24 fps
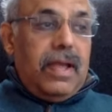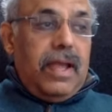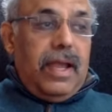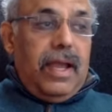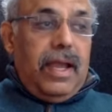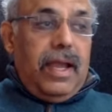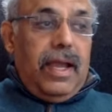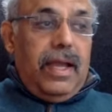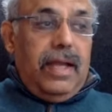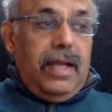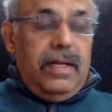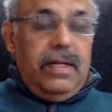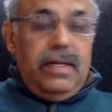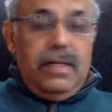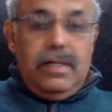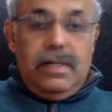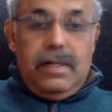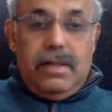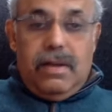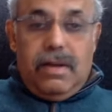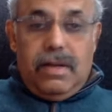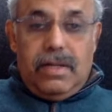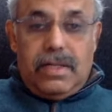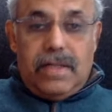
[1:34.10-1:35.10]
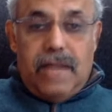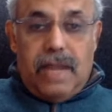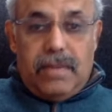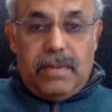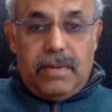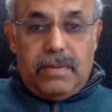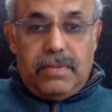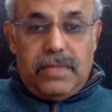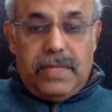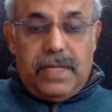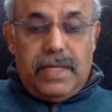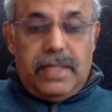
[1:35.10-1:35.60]
And on top
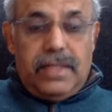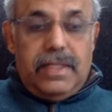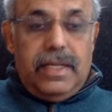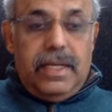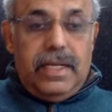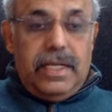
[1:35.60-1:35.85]
of that, they